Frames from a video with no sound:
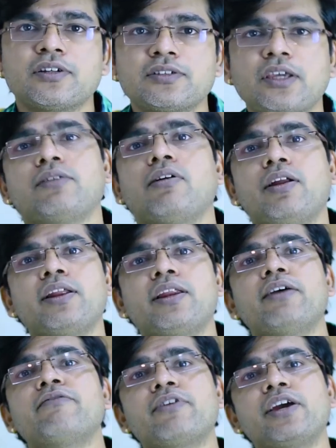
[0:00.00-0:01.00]
See, on
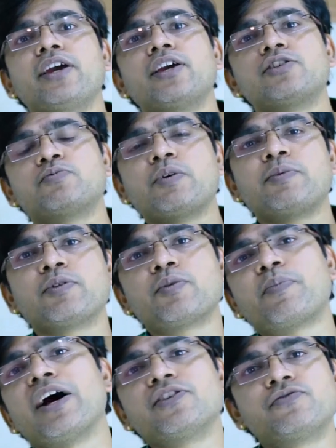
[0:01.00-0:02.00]
an average, maybe in the
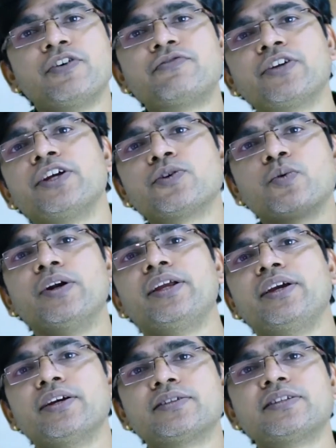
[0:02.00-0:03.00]
past 15-20
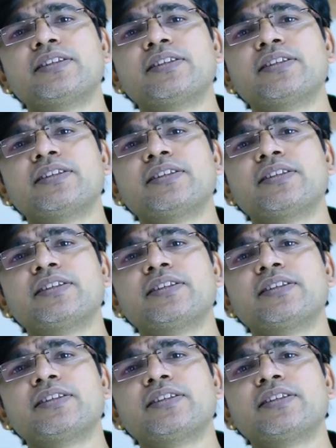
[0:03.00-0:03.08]
years,